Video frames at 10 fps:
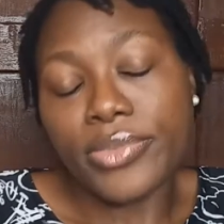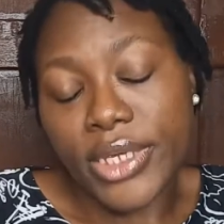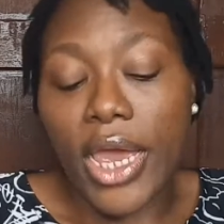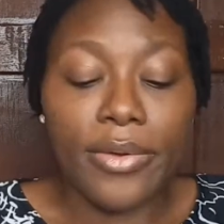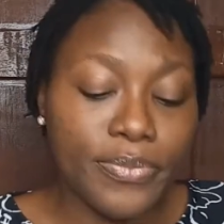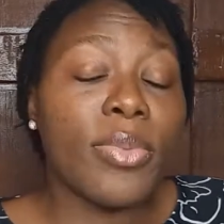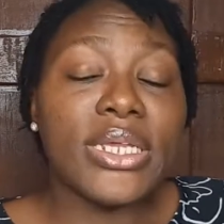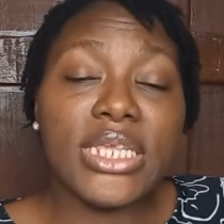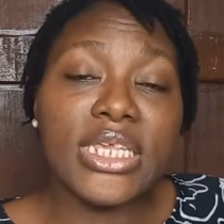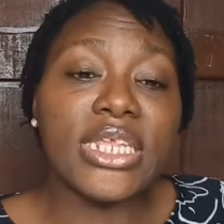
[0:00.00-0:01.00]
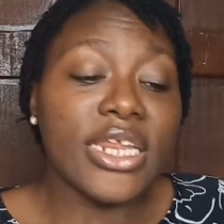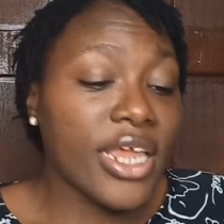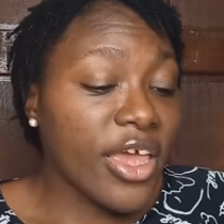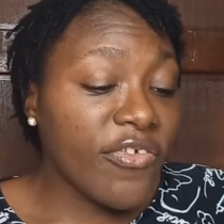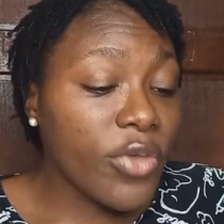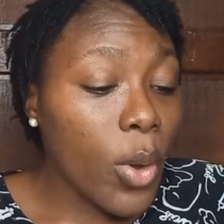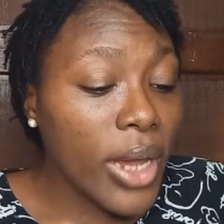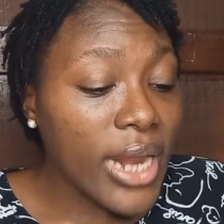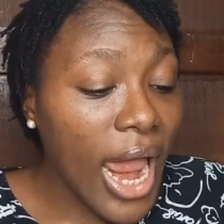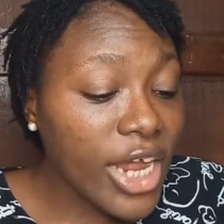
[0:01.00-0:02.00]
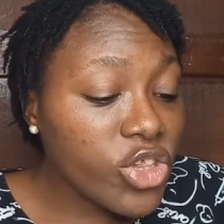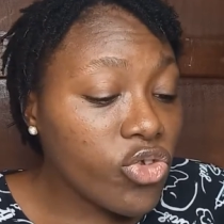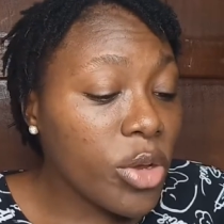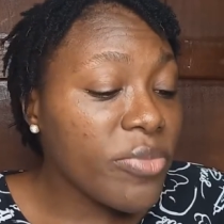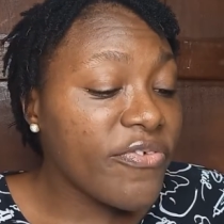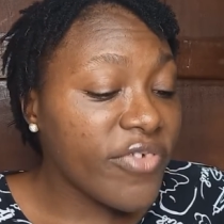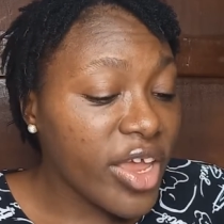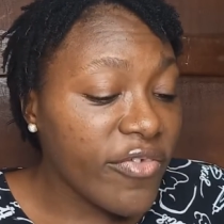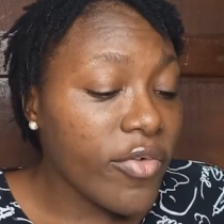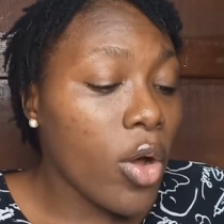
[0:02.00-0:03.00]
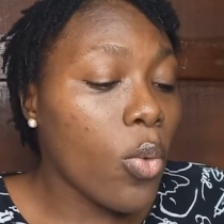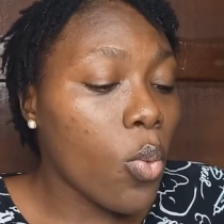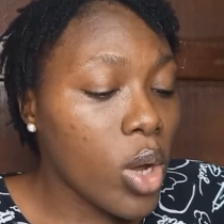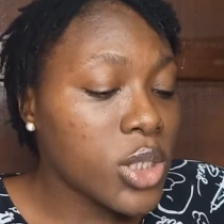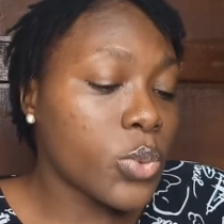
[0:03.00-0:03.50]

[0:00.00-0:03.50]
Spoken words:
Yeah. Number 16, if you're an ice cream flavor, what